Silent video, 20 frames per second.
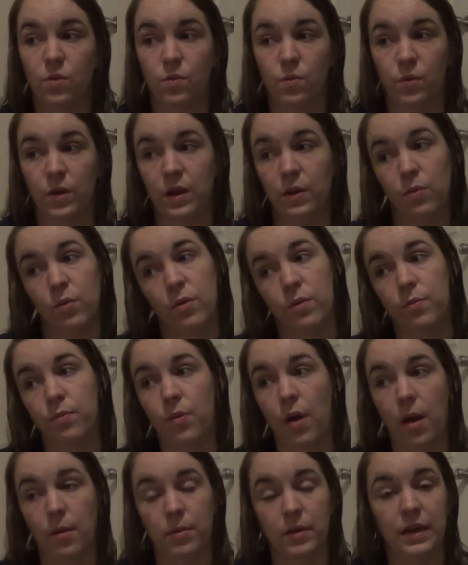We will
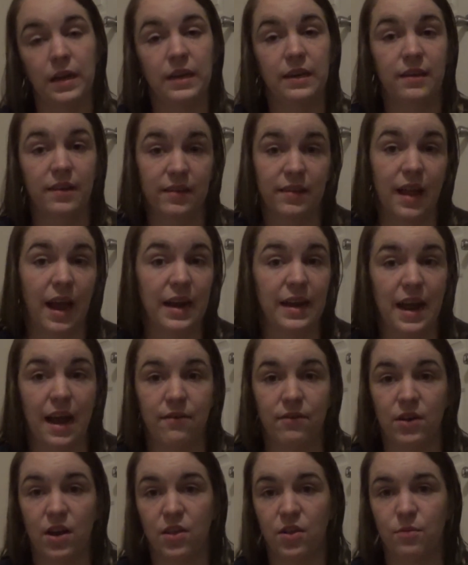probably decide to
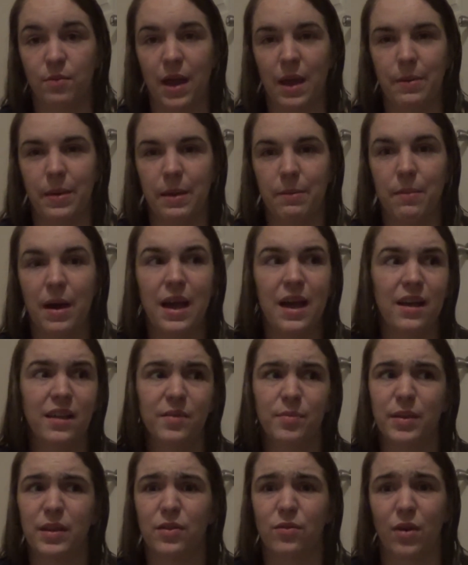have another baby. My
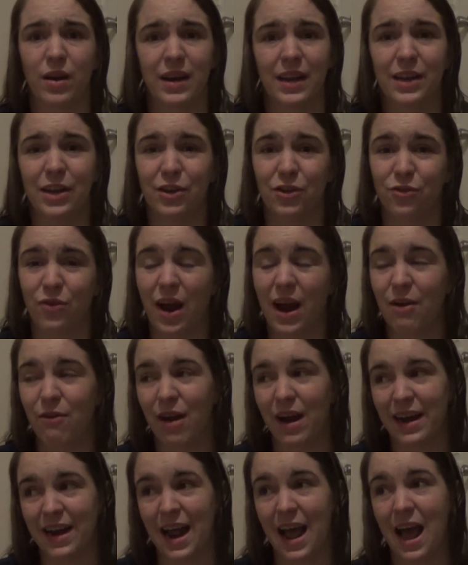husband's ready to try
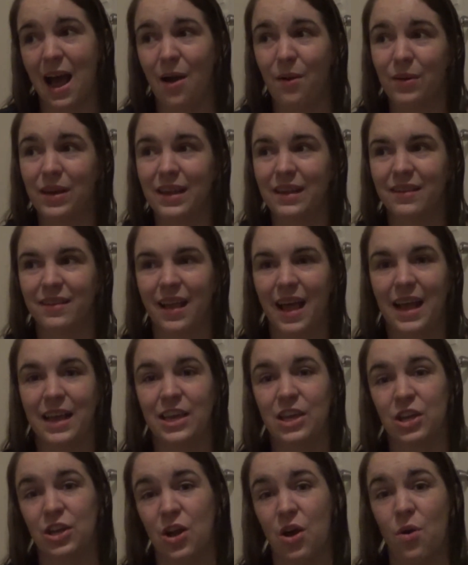right now. He's like,
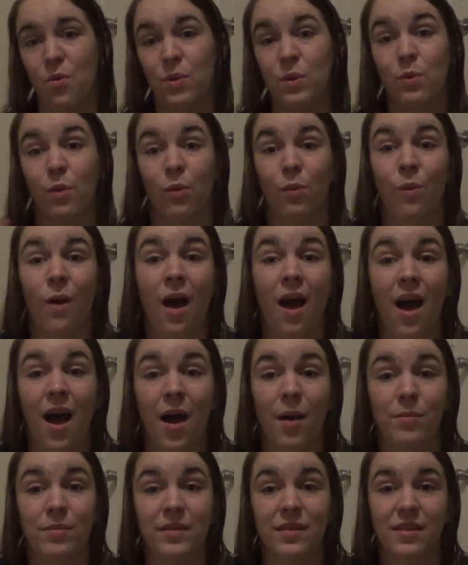we were
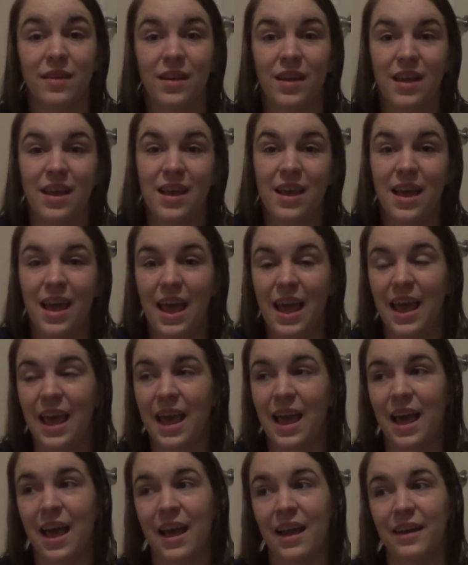robbed,
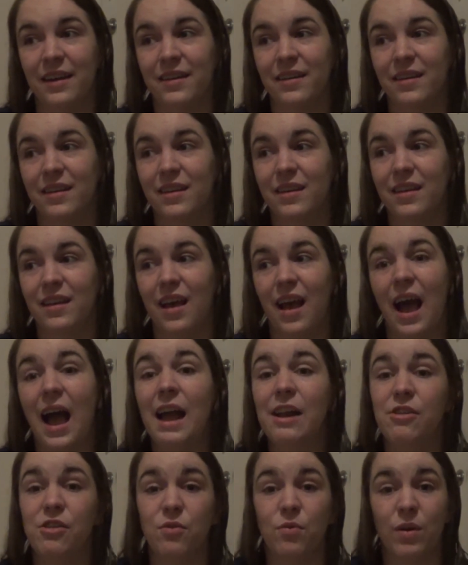and
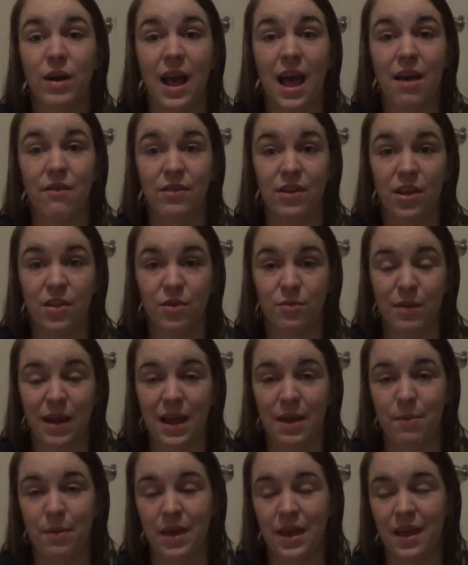I do want to have another
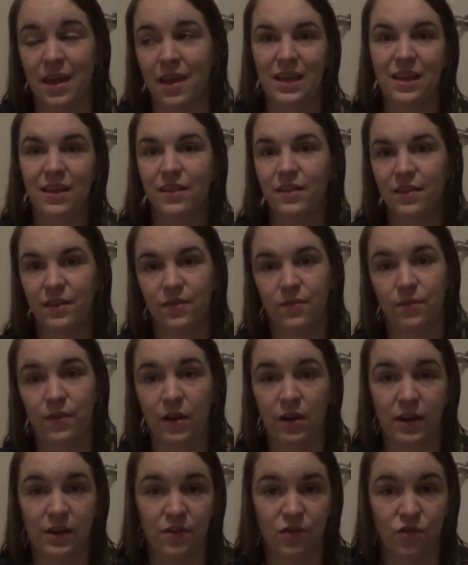baby. He's
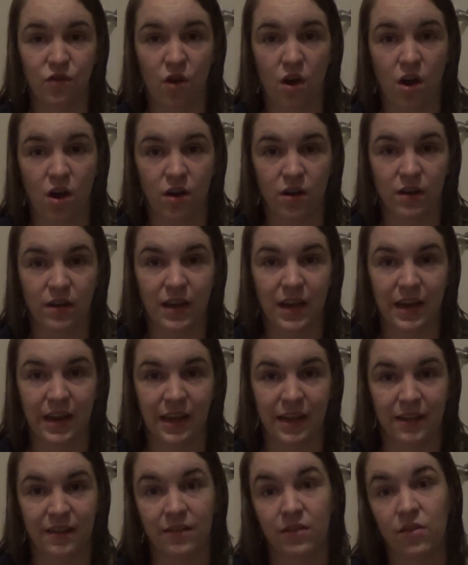very strong in his